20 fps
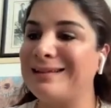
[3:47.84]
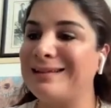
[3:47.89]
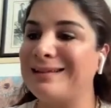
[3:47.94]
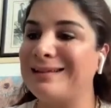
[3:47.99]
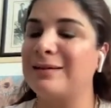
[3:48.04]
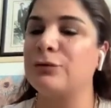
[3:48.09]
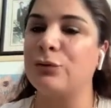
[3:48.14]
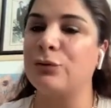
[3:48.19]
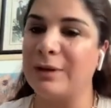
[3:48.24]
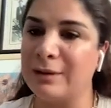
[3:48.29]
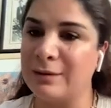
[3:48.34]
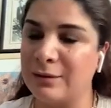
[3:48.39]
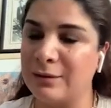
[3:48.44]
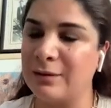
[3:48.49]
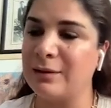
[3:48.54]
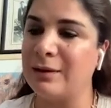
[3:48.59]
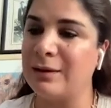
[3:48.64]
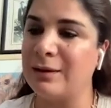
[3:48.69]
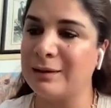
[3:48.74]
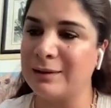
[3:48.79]
to
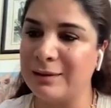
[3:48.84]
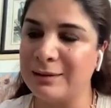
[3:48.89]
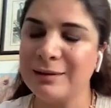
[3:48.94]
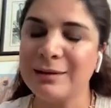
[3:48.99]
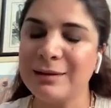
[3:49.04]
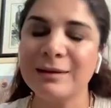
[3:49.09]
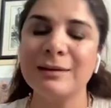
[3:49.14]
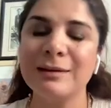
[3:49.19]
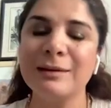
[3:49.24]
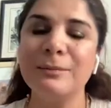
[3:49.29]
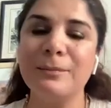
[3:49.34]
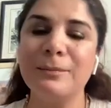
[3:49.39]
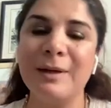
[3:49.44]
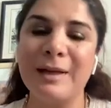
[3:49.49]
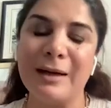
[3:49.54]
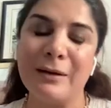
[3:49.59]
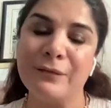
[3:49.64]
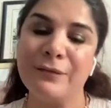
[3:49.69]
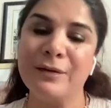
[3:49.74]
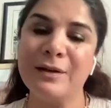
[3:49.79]
clinical
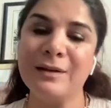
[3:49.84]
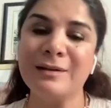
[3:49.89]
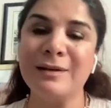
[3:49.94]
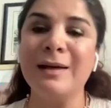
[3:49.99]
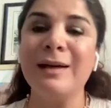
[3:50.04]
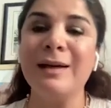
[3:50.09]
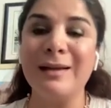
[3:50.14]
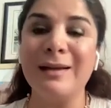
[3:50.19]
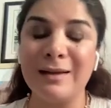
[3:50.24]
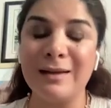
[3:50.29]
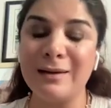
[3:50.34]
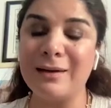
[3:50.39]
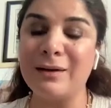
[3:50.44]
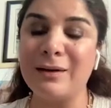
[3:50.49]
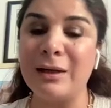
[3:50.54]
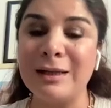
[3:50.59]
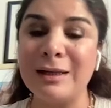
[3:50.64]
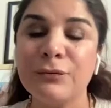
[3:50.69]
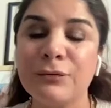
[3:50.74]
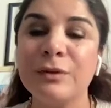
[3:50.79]
benefit.
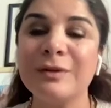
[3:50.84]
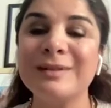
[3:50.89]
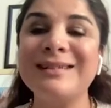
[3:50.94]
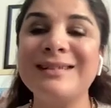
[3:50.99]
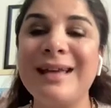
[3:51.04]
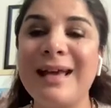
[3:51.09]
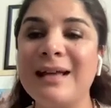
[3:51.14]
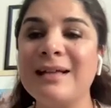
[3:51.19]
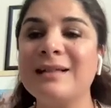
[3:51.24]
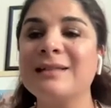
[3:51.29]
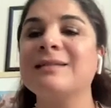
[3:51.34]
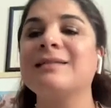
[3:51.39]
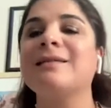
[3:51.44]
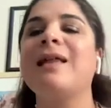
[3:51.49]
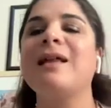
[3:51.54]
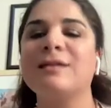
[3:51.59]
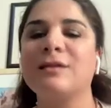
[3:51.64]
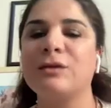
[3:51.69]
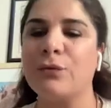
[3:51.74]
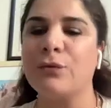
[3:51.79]
It will take
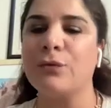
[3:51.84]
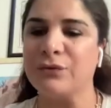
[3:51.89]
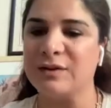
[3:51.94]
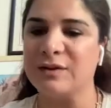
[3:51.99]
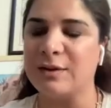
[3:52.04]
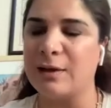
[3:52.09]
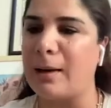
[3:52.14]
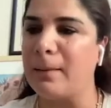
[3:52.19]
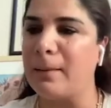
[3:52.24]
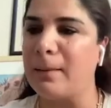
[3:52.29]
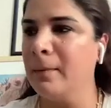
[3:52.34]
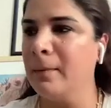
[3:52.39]
lots of time.